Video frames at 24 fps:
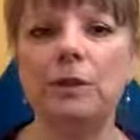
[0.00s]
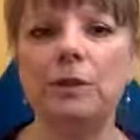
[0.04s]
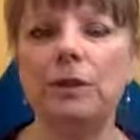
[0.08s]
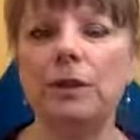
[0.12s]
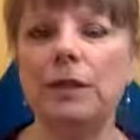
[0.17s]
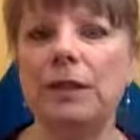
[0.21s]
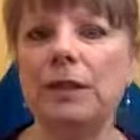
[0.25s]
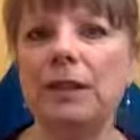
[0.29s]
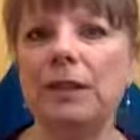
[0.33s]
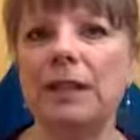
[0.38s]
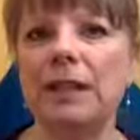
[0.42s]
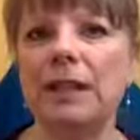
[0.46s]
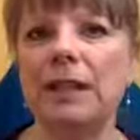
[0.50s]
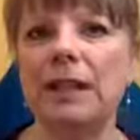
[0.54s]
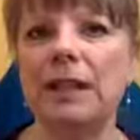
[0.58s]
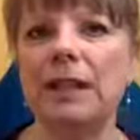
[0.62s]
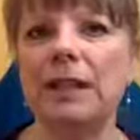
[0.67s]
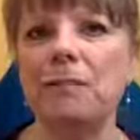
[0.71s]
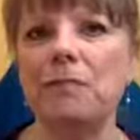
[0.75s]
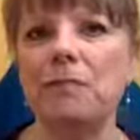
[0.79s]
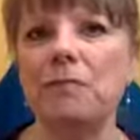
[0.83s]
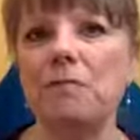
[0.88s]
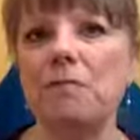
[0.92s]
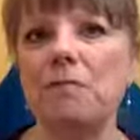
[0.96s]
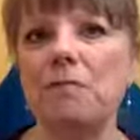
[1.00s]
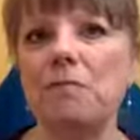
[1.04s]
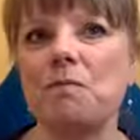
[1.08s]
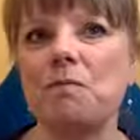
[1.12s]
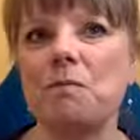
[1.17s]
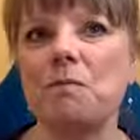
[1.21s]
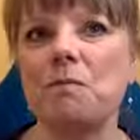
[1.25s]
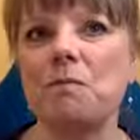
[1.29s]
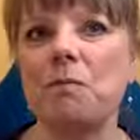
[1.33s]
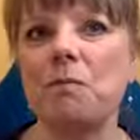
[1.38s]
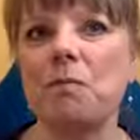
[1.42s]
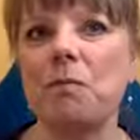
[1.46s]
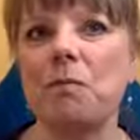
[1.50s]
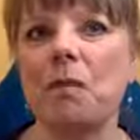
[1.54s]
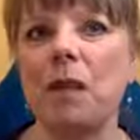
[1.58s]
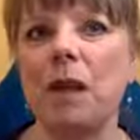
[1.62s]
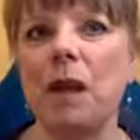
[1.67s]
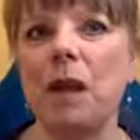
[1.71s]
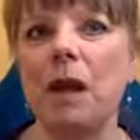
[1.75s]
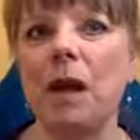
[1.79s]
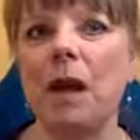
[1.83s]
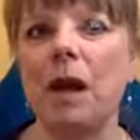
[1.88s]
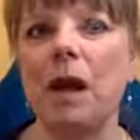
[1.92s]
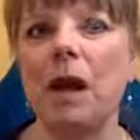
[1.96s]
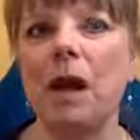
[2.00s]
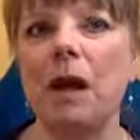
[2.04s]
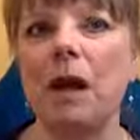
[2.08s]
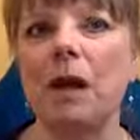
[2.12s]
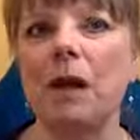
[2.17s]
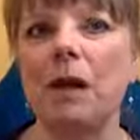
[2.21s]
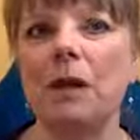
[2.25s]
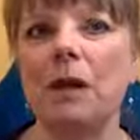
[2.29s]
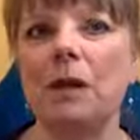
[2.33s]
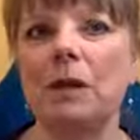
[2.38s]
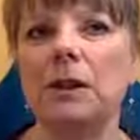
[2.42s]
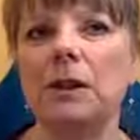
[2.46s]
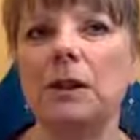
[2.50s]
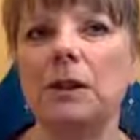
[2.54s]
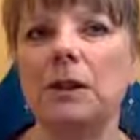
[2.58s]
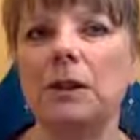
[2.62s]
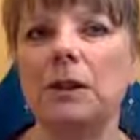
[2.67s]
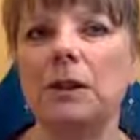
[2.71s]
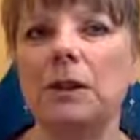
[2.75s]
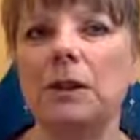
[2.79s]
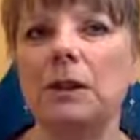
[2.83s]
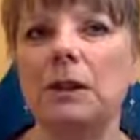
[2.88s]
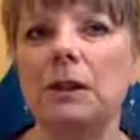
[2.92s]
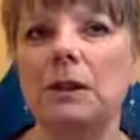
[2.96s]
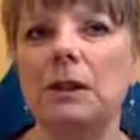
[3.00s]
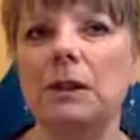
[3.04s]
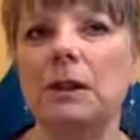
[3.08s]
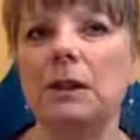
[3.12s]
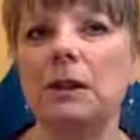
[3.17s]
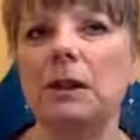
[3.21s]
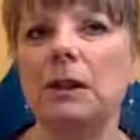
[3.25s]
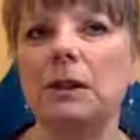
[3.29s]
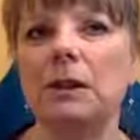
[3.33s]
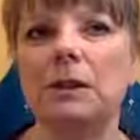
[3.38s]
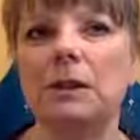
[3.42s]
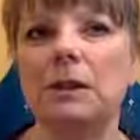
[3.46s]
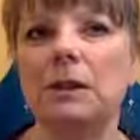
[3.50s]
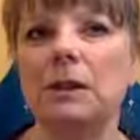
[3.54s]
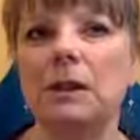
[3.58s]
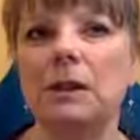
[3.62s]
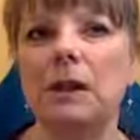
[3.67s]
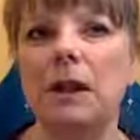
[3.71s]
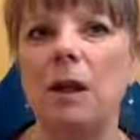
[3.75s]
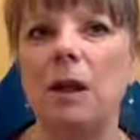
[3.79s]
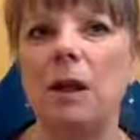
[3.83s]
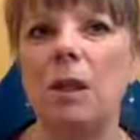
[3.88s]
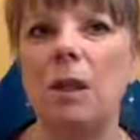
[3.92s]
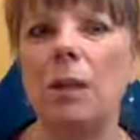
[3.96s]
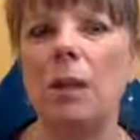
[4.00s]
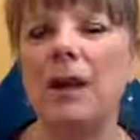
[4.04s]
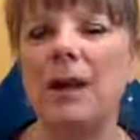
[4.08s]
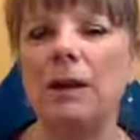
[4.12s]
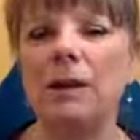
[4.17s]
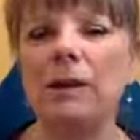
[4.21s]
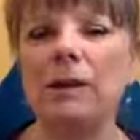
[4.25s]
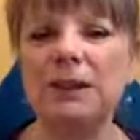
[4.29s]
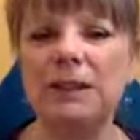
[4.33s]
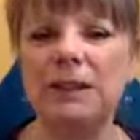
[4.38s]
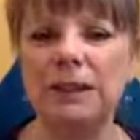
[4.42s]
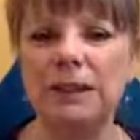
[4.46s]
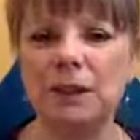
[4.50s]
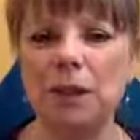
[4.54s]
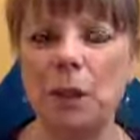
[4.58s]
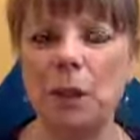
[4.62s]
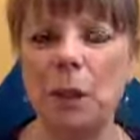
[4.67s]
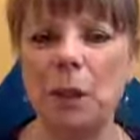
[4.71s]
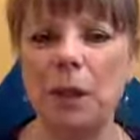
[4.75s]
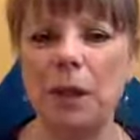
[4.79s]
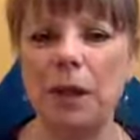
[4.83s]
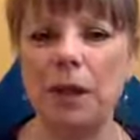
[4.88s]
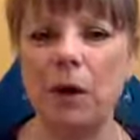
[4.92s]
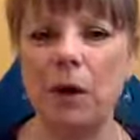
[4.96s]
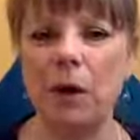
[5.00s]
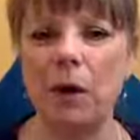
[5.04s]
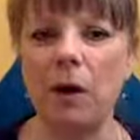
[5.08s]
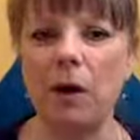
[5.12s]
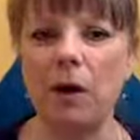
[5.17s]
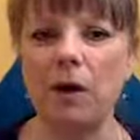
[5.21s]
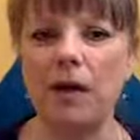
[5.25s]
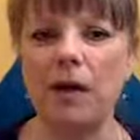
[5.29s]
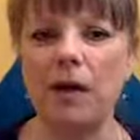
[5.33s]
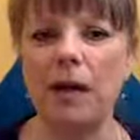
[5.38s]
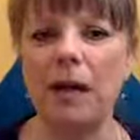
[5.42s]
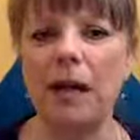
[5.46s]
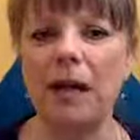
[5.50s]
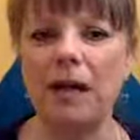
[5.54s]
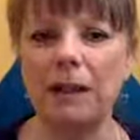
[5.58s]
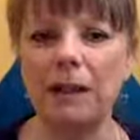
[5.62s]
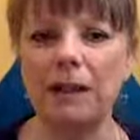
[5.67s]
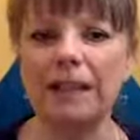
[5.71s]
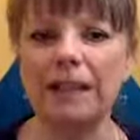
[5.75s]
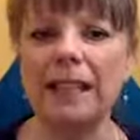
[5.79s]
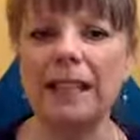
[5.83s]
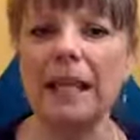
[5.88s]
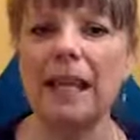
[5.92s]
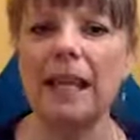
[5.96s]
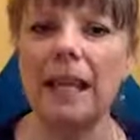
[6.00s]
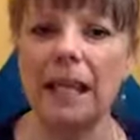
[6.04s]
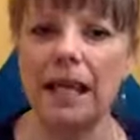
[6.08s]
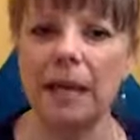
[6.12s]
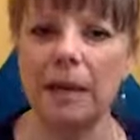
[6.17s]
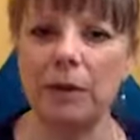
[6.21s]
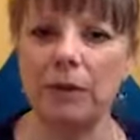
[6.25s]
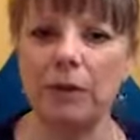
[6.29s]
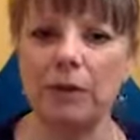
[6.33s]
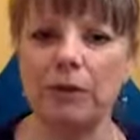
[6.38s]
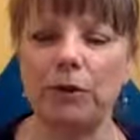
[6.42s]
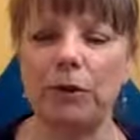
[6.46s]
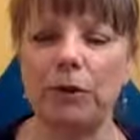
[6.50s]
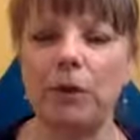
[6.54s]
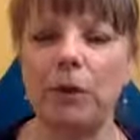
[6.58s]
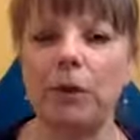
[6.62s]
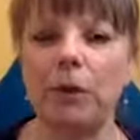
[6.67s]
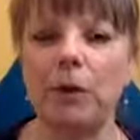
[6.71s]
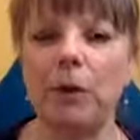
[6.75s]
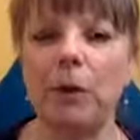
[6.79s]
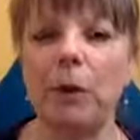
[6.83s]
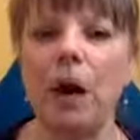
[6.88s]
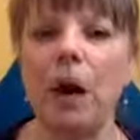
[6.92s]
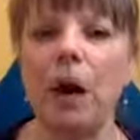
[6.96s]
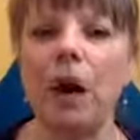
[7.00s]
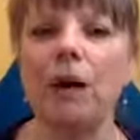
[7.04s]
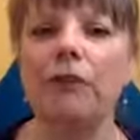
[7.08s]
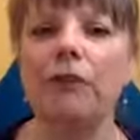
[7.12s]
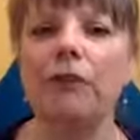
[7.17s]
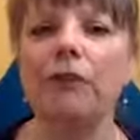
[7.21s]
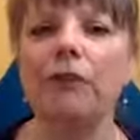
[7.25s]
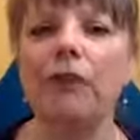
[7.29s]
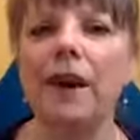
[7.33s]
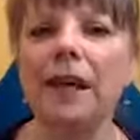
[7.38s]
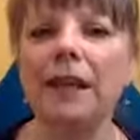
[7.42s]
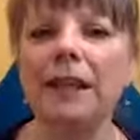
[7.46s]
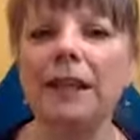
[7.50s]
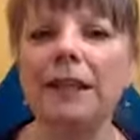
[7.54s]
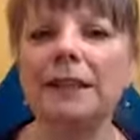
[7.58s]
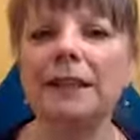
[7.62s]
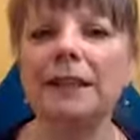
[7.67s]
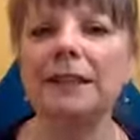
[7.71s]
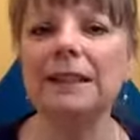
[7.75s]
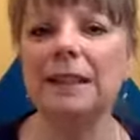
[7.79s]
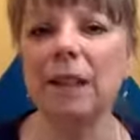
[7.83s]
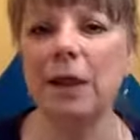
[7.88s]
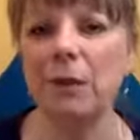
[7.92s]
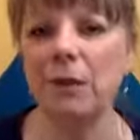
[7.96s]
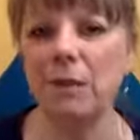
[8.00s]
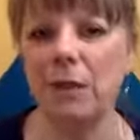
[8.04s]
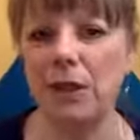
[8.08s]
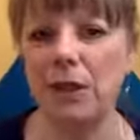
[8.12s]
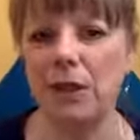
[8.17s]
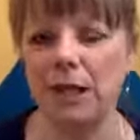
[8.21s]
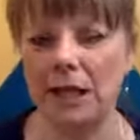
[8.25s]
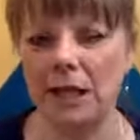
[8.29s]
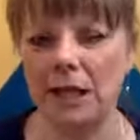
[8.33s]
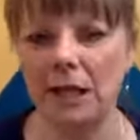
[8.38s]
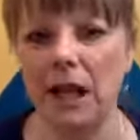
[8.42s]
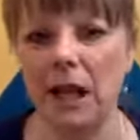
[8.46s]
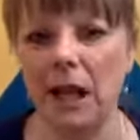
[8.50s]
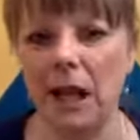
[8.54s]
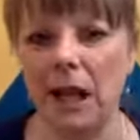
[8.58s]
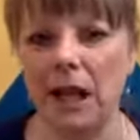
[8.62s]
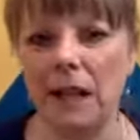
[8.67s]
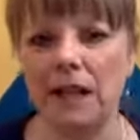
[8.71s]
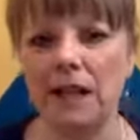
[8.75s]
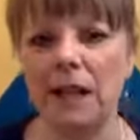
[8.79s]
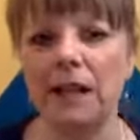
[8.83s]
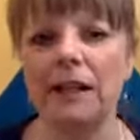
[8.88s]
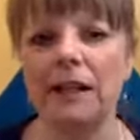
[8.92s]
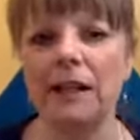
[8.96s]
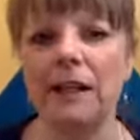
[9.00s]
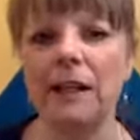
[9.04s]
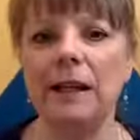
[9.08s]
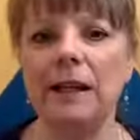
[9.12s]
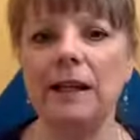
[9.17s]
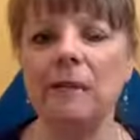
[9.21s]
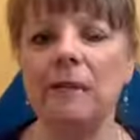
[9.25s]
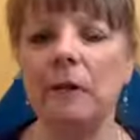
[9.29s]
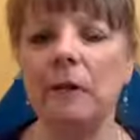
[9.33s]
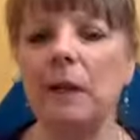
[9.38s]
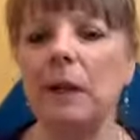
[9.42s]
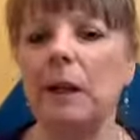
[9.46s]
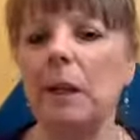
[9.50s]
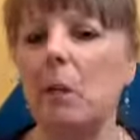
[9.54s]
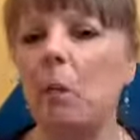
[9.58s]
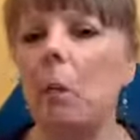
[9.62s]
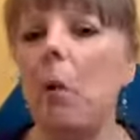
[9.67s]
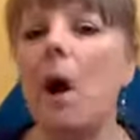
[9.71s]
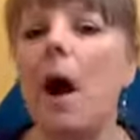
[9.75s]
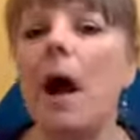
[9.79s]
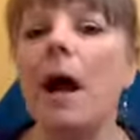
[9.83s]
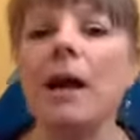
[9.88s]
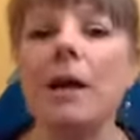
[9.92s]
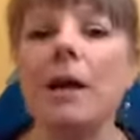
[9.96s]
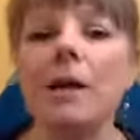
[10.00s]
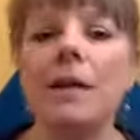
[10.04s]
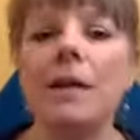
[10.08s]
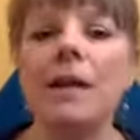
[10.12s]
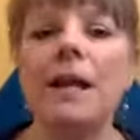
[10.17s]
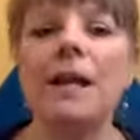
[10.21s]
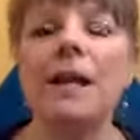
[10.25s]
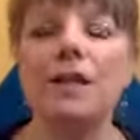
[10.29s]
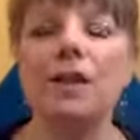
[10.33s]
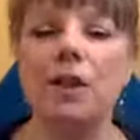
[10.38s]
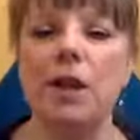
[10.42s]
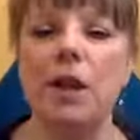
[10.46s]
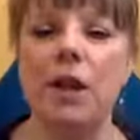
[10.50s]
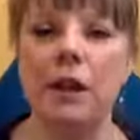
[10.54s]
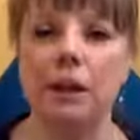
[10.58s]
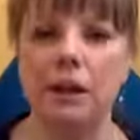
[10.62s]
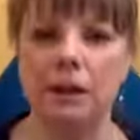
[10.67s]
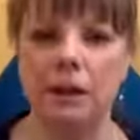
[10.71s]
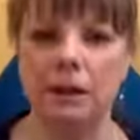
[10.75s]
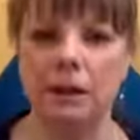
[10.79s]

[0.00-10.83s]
just say, uh, what else is going on that is a hiccup for you? Find something that they like, why are they there?